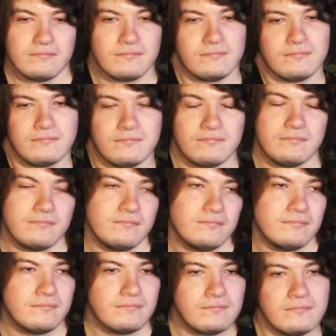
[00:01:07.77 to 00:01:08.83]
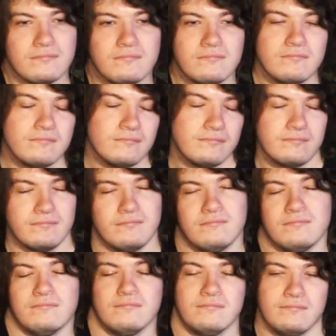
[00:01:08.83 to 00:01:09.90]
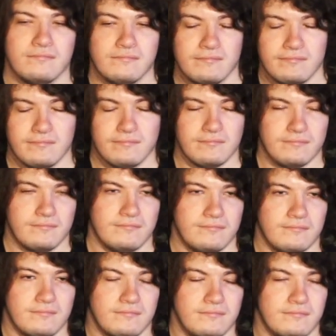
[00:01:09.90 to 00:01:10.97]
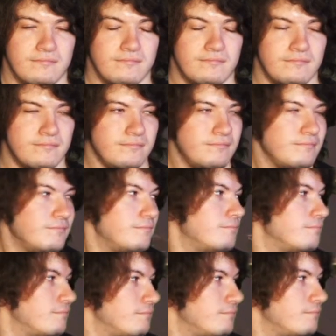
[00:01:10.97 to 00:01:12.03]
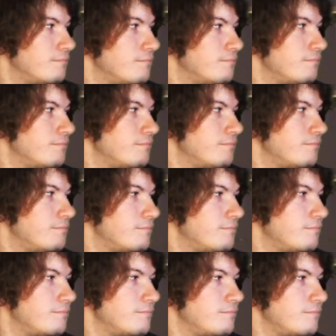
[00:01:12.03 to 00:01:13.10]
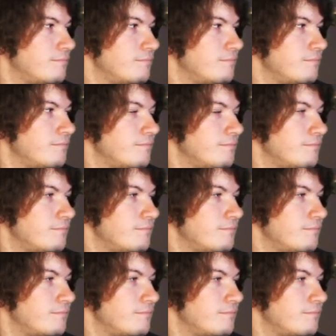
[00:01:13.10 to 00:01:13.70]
(silent)